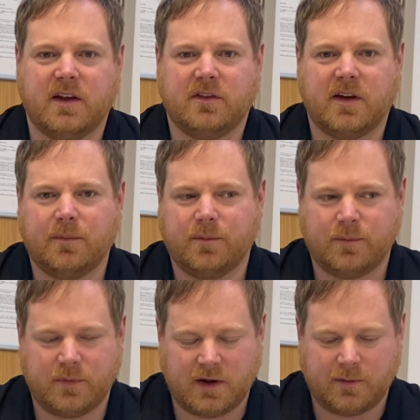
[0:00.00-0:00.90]
Some
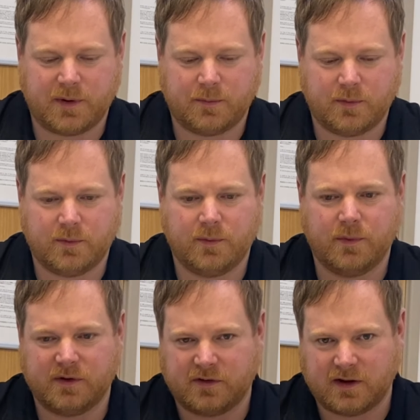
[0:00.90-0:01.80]
people will
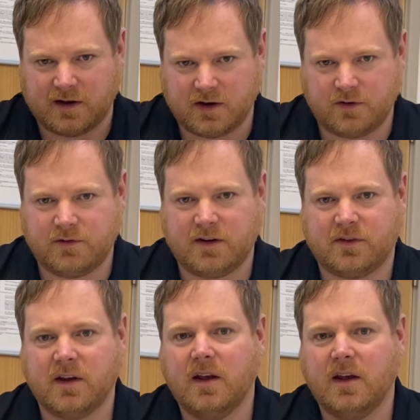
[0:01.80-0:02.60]
want to take no risk,